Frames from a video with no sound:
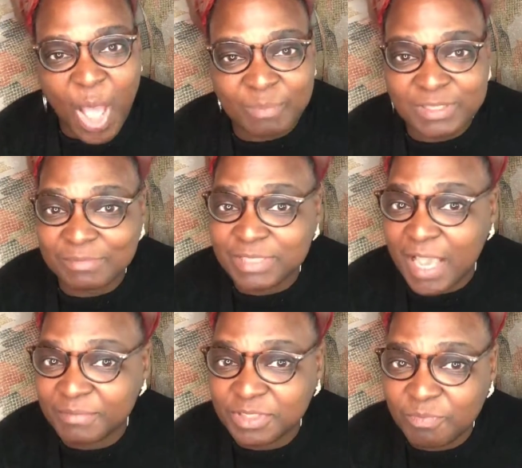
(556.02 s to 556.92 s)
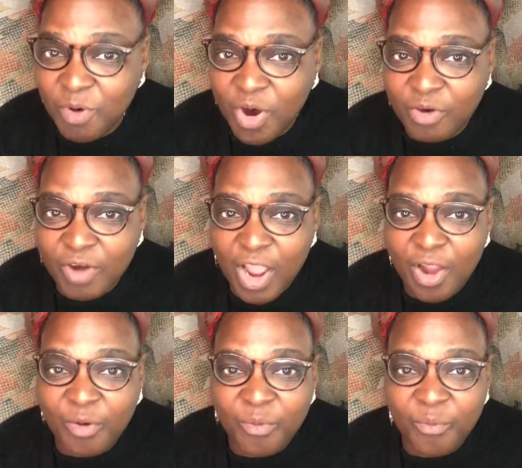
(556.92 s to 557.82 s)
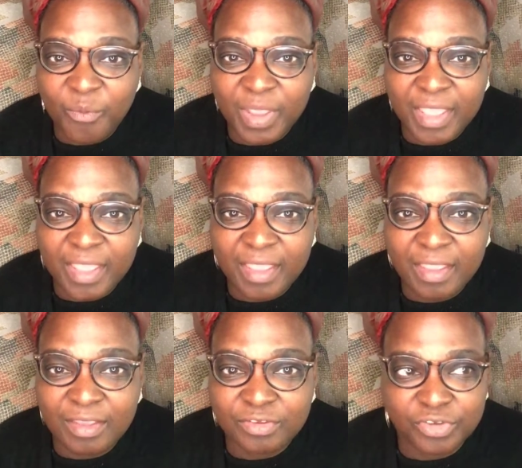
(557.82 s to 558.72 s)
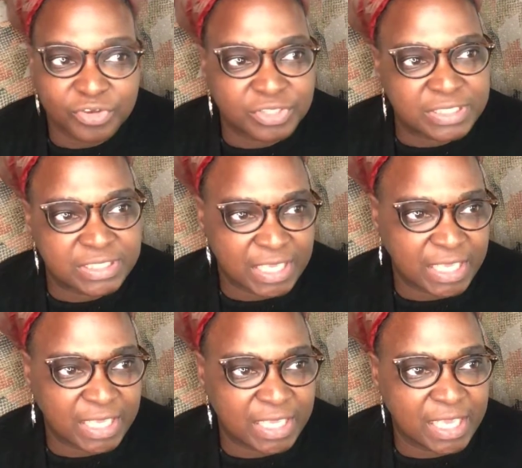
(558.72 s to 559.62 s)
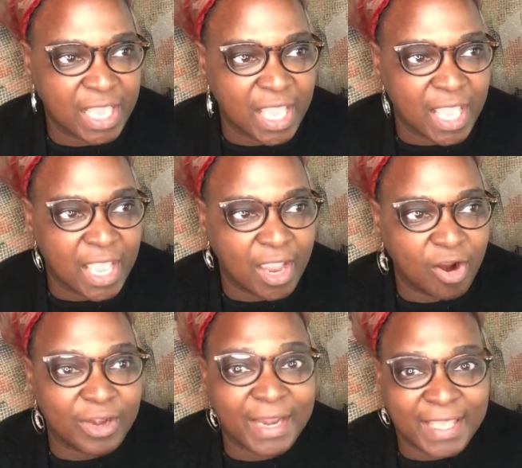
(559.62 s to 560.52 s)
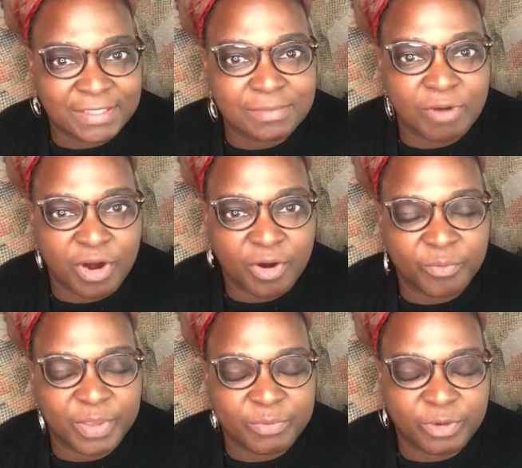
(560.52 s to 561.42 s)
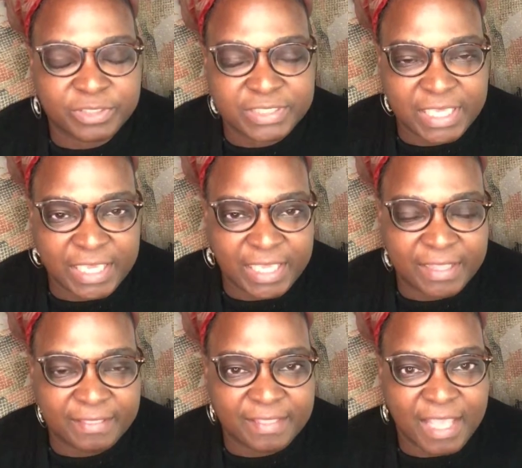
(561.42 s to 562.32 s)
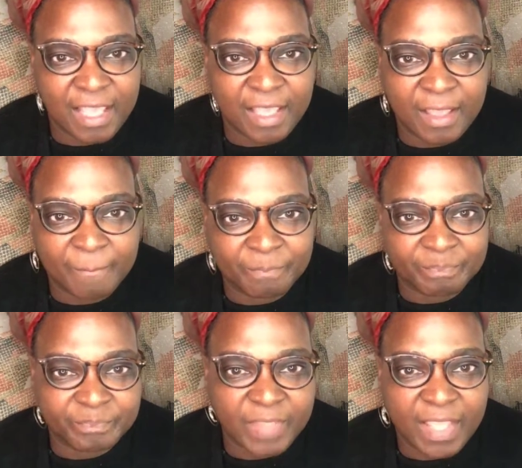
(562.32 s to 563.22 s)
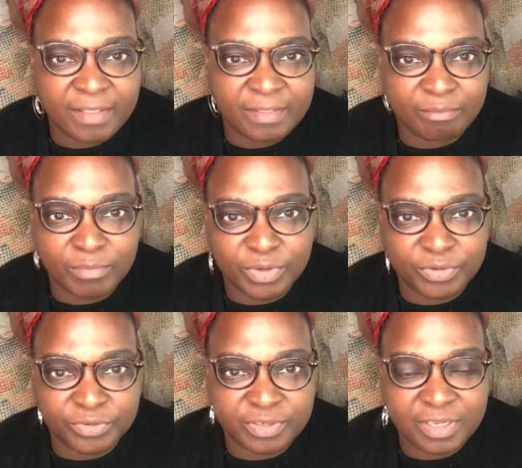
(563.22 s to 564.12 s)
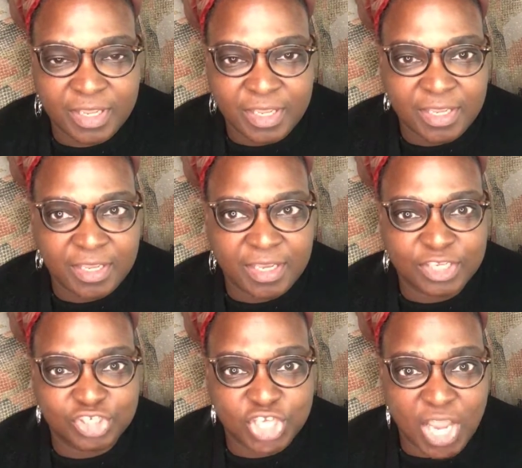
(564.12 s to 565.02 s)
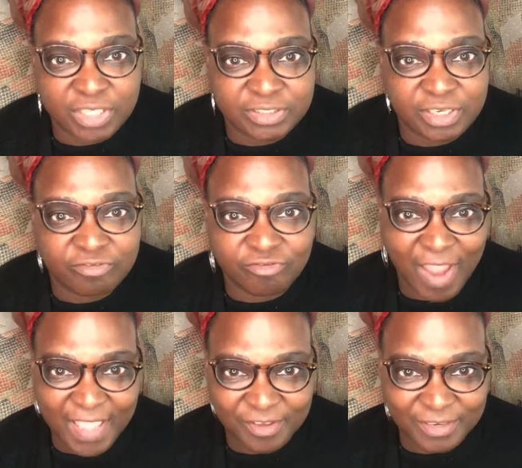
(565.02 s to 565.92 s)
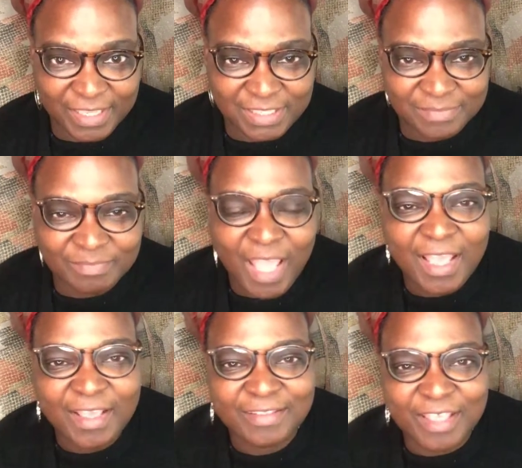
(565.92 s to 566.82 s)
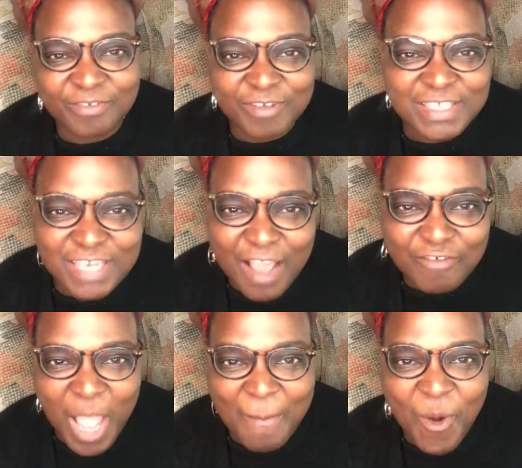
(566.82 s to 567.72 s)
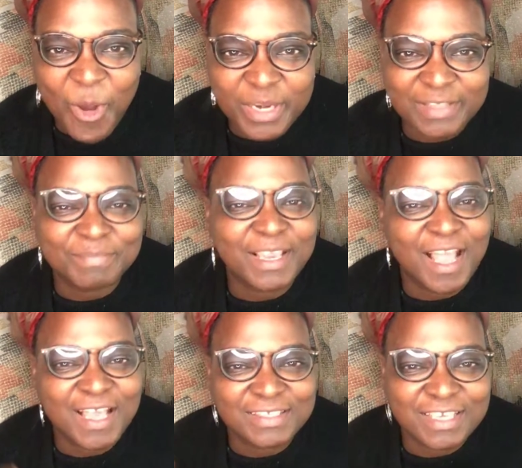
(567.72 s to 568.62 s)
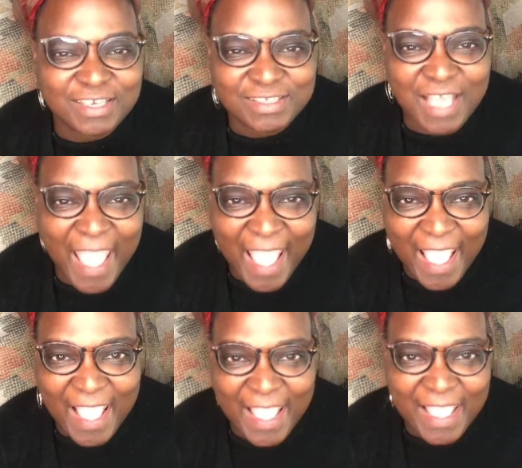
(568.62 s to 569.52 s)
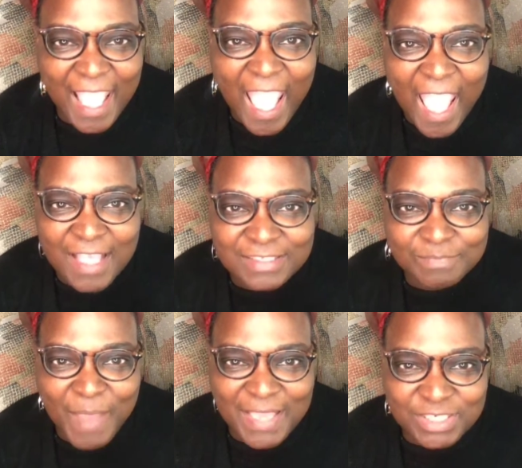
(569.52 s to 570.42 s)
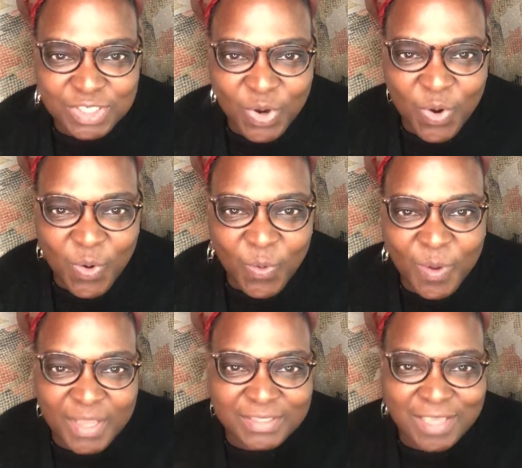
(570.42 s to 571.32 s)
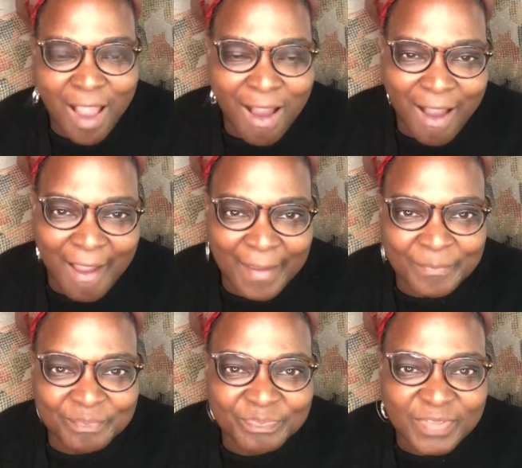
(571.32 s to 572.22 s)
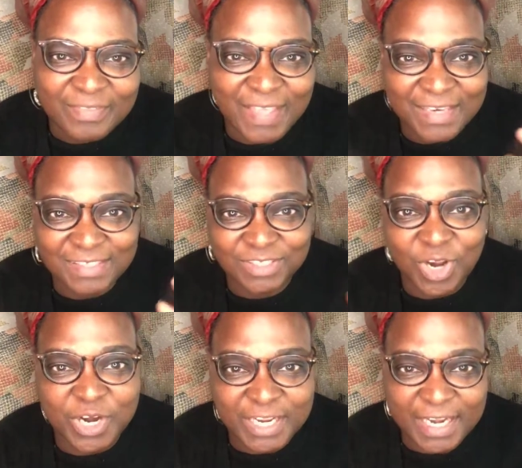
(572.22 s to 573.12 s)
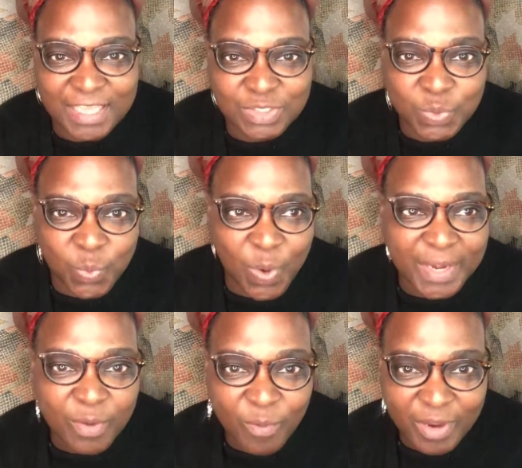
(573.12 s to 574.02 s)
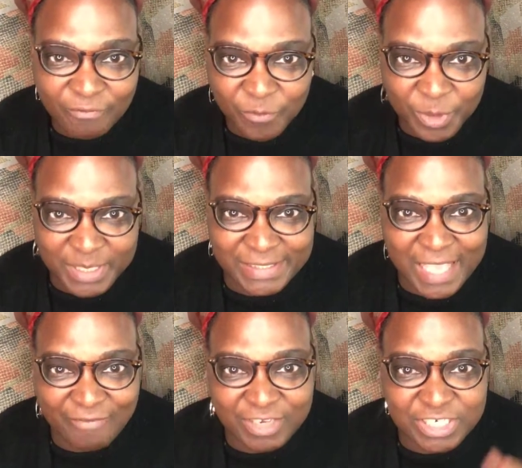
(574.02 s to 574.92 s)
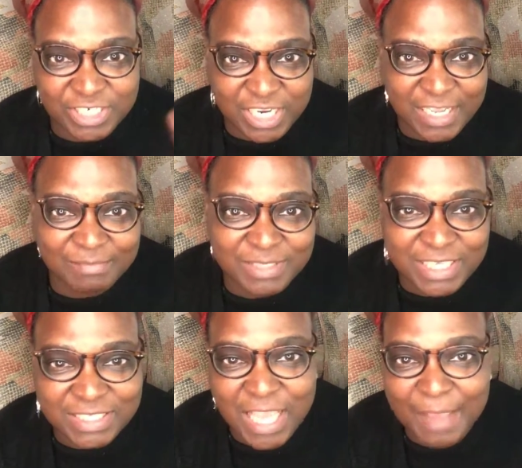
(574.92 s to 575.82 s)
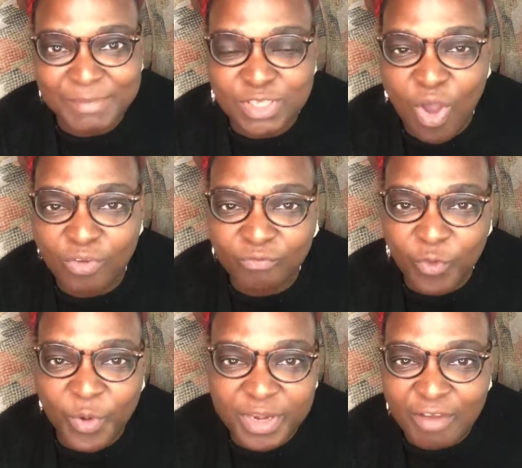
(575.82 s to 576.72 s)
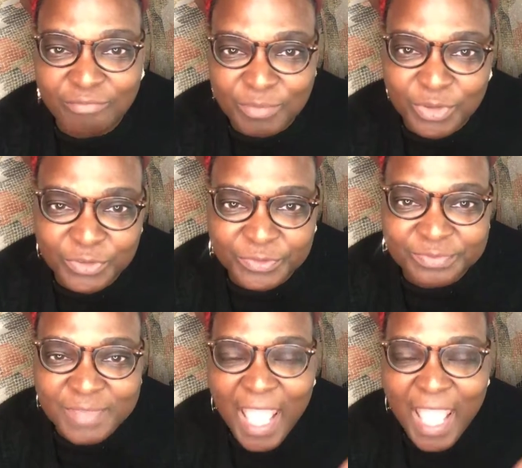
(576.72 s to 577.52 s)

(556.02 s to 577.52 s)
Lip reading: Sometime tomorrow we should see, or late tomorrow we will see the moon conjunct Regulus. Now the reason I've come on is because there's a special time that is starting at 21:47 GMT time. Is called Void of Moon.